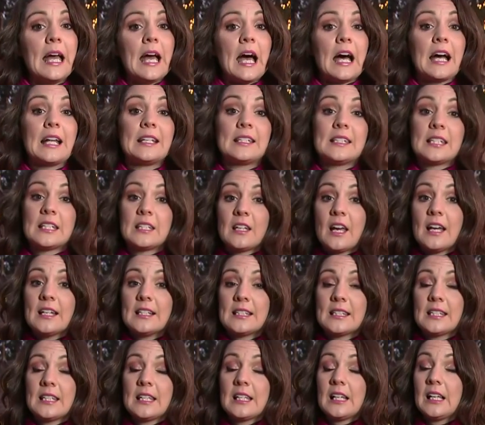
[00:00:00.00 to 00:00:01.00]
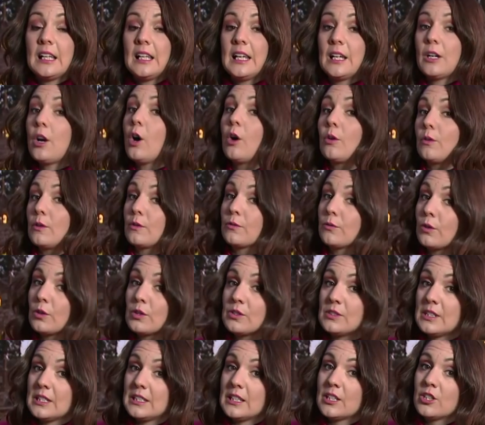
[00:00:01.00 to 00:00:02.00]
And tonight, clear, cold and
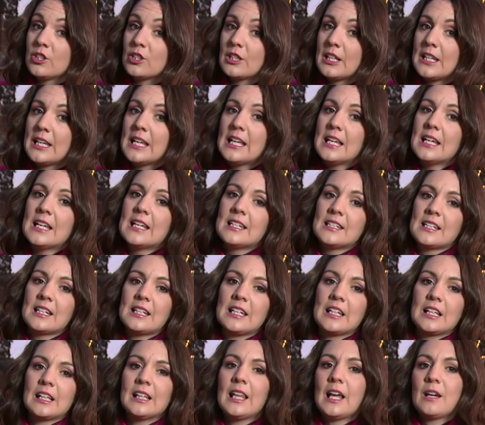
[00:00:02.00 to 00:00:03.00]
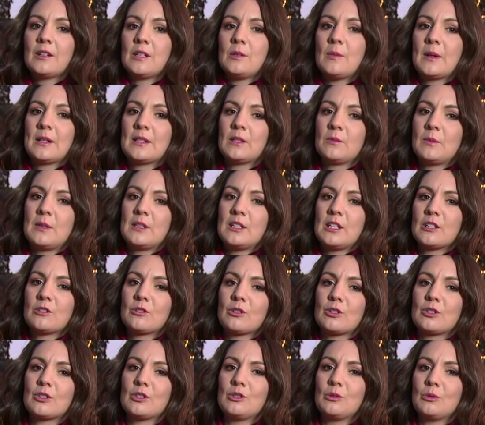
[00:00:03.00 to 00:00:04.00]
frosty initially, turning cloudy, wet and windy
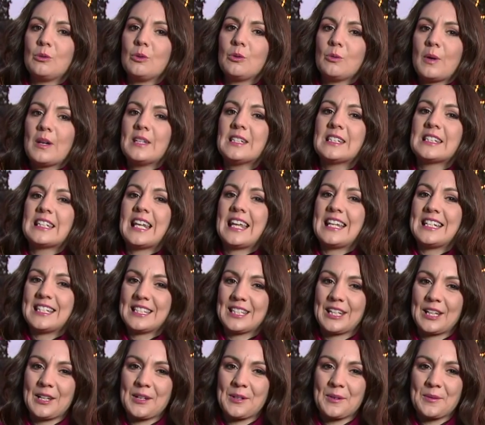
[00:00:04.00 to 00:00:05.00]
across the northwest later.